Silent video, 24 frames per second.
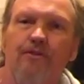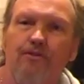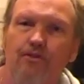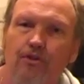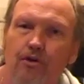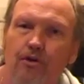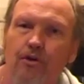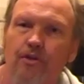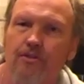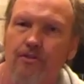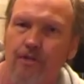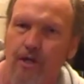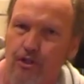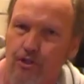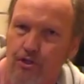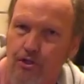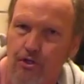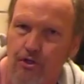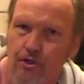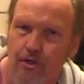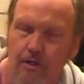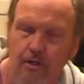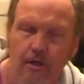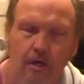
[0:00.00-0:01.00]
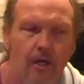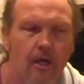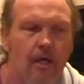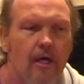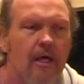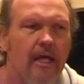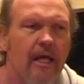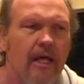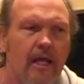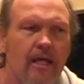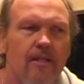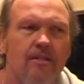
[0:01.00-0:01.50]
as good as I should,
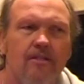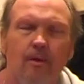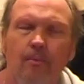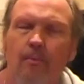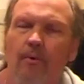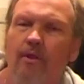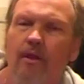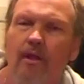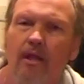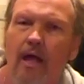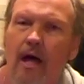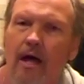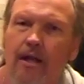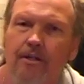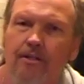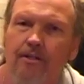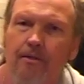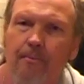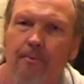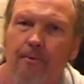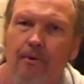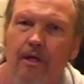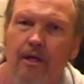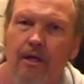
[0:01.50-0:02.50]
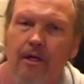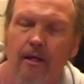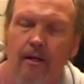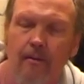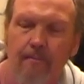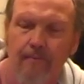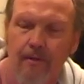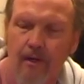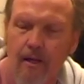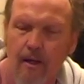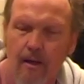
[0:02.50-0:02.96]
it ends up with a lot of debris in it.